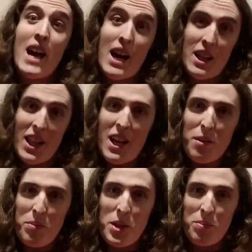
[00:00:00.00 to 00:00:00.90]
A lot
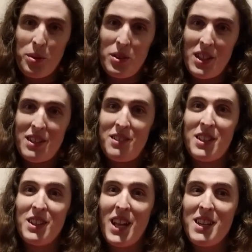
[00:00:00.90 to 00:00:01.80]
of people
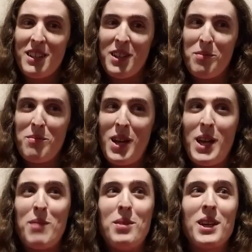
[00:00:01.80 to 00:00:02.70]
didn't like him
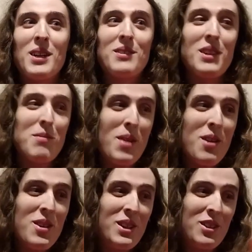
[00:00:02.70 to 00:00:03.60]
because he
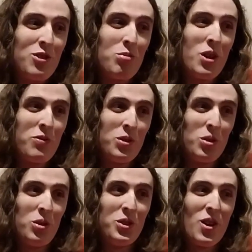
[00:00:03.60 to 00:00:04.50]
married his
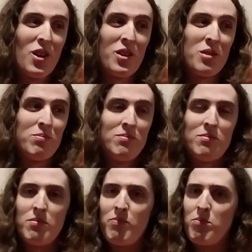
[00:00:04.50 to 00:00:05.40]
12-year-old daughter.
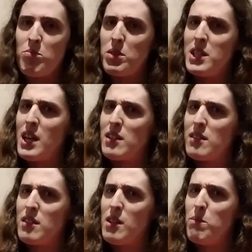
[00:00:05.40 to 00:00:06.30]
But
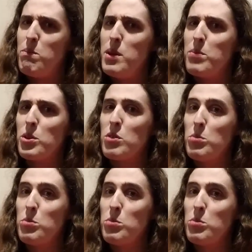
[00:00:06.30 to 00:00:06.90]
yet, People can